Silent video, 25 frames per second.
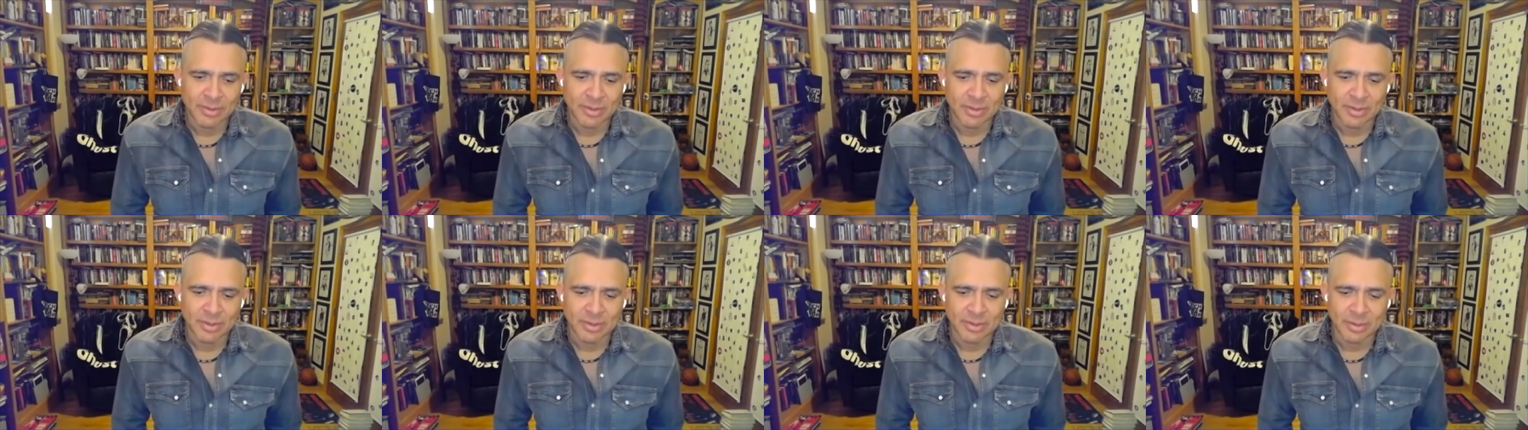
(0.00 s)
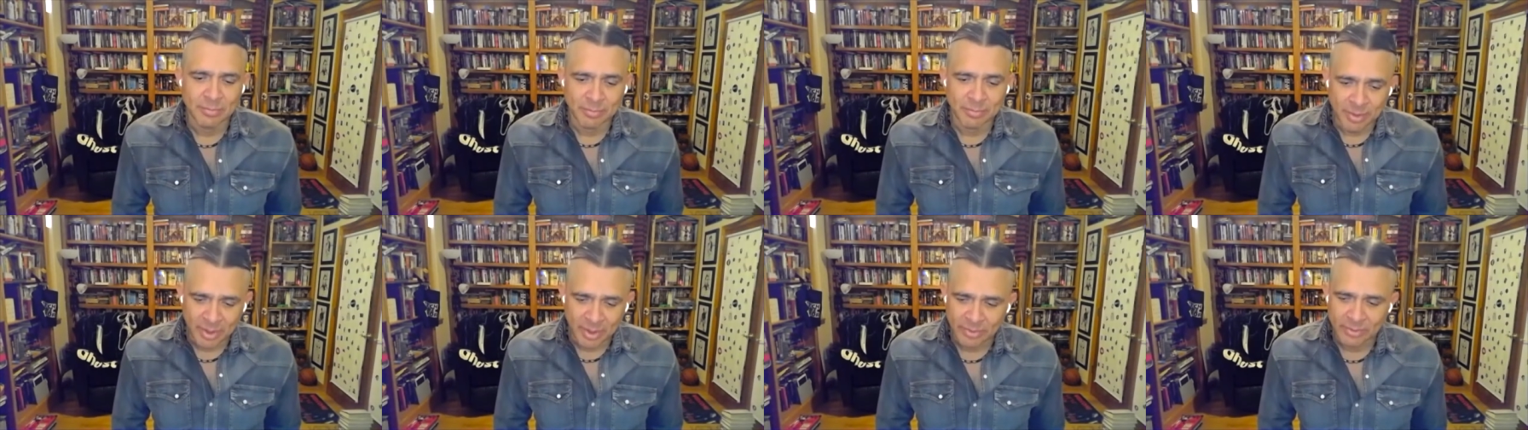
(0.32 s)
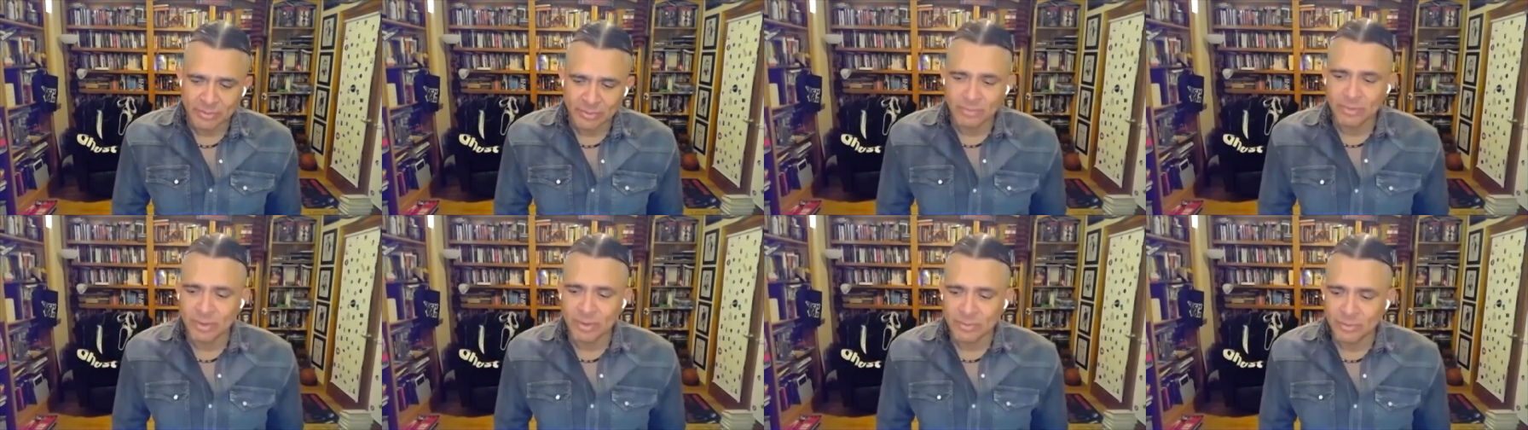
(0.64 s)
the
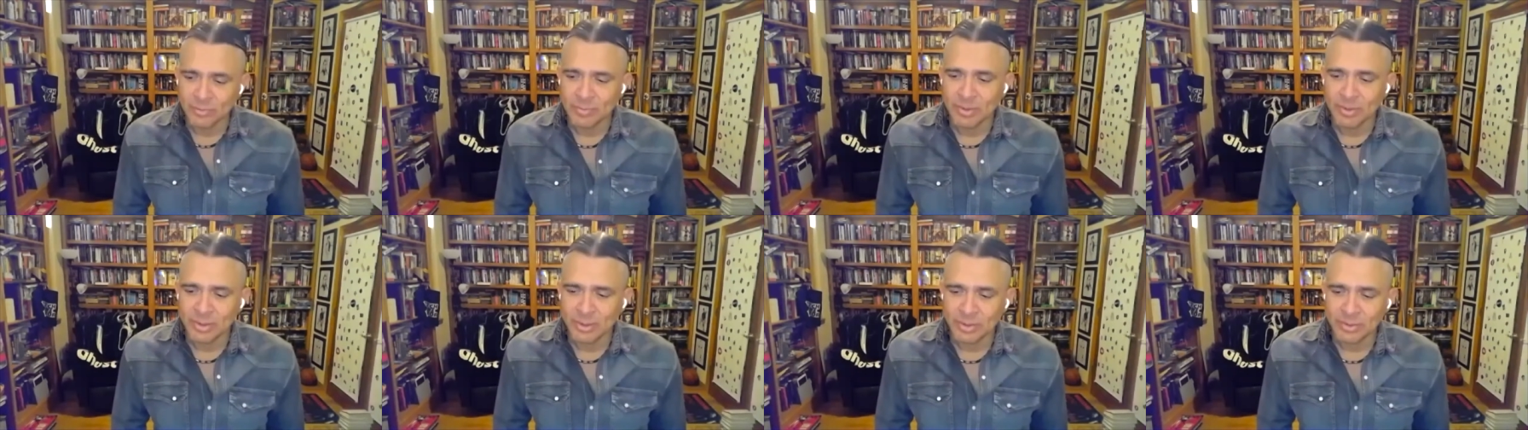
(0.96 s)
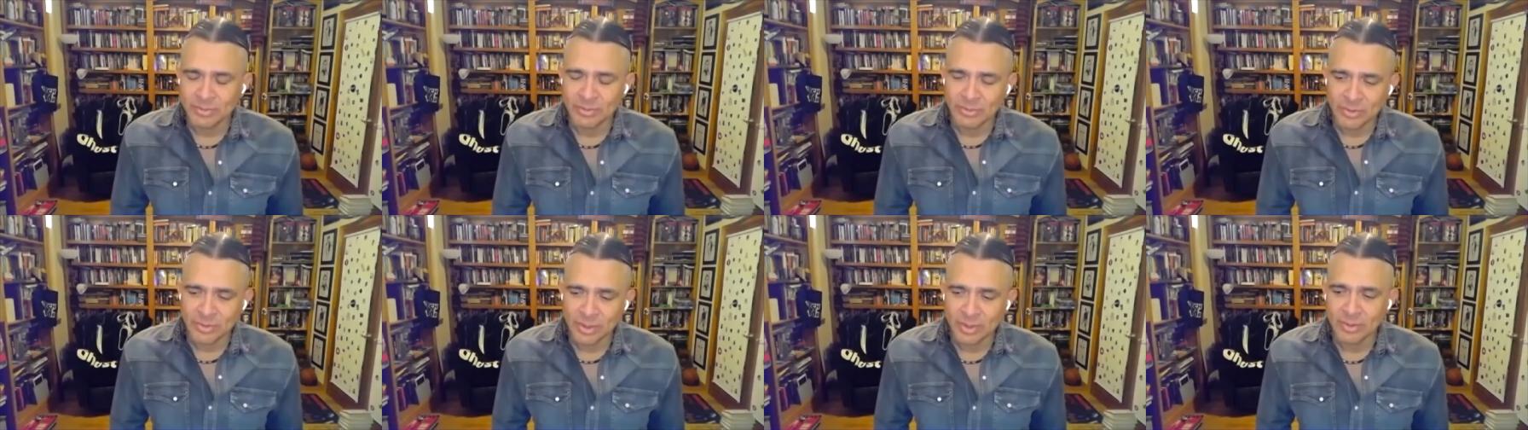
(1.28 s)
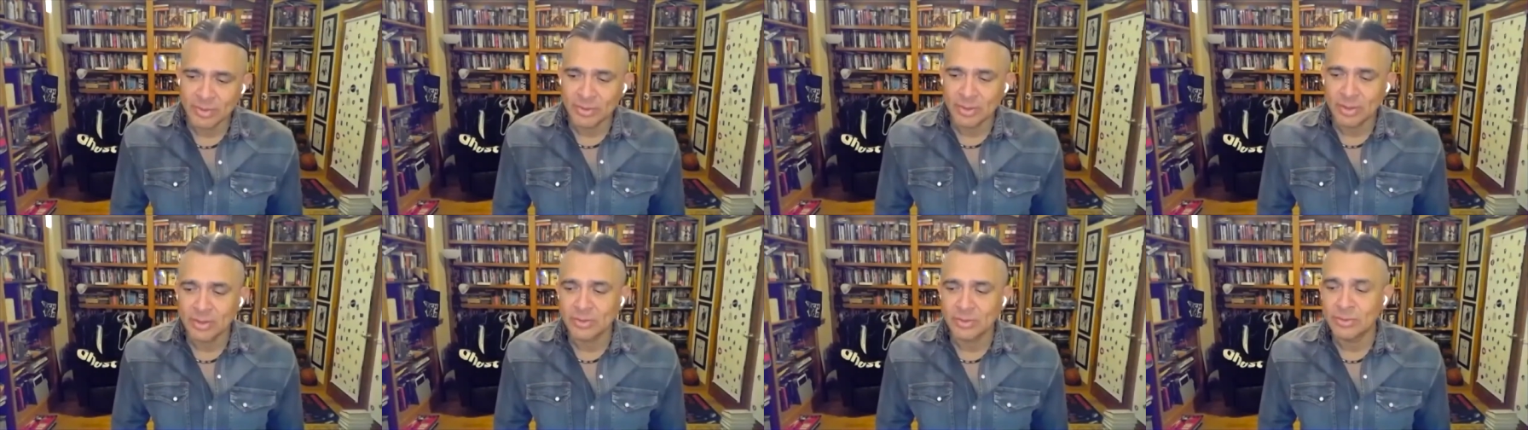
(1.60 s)
manuscripts of My Heart is a
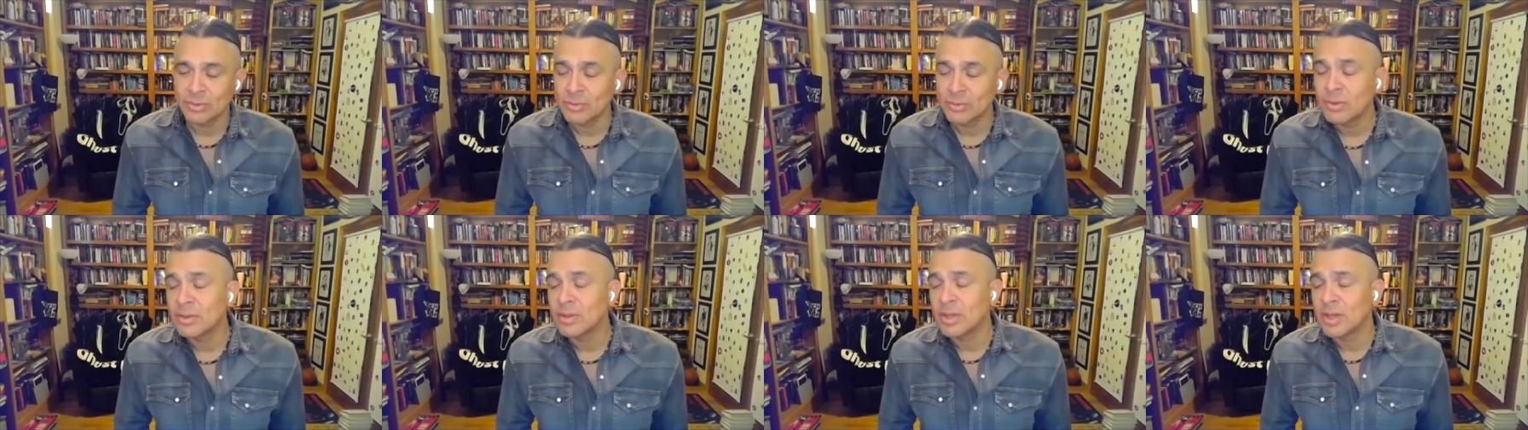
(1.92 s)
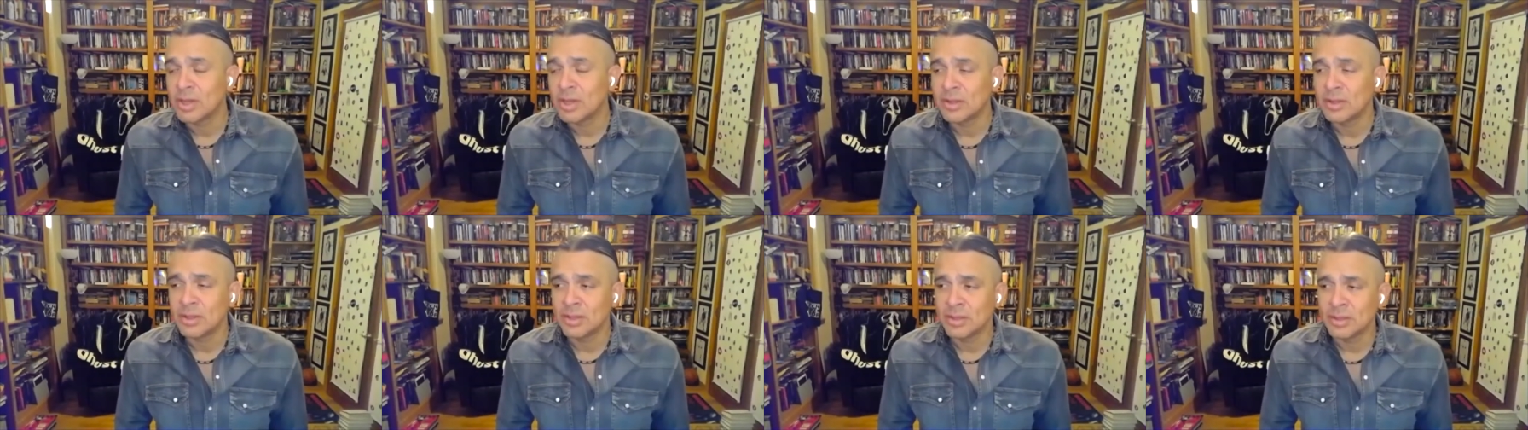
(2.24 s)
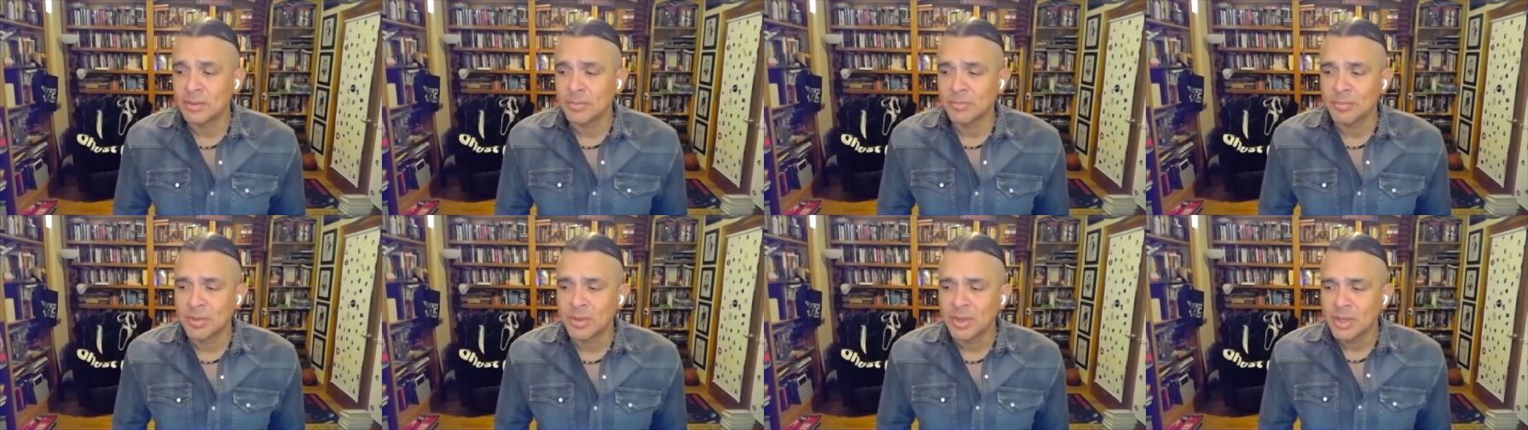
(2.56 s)
Chainsaw to a lot of
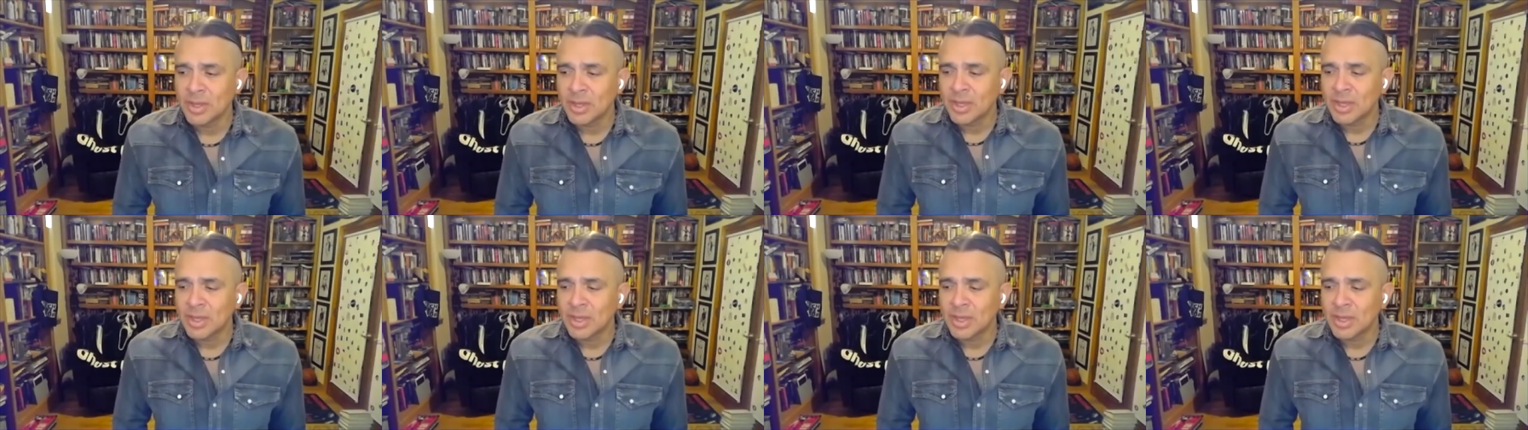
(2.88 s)
them.